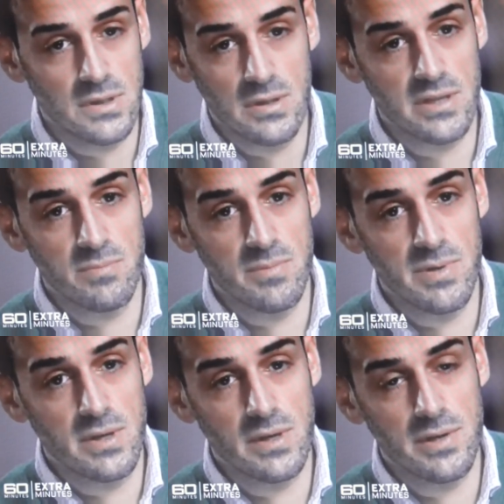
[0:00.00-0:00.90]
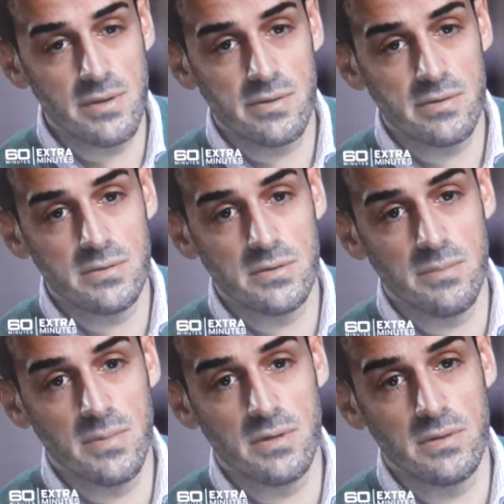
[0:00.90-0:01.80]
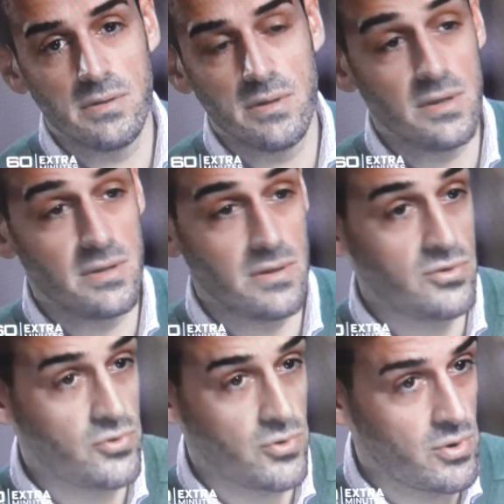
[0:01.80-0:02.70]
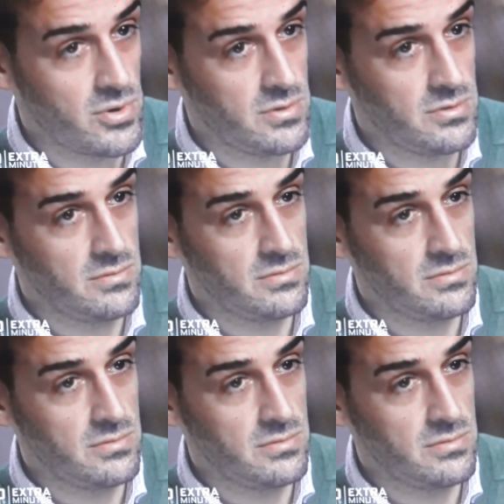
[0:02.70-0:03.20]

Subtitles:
Let me be clear. I mean, he's destroyed.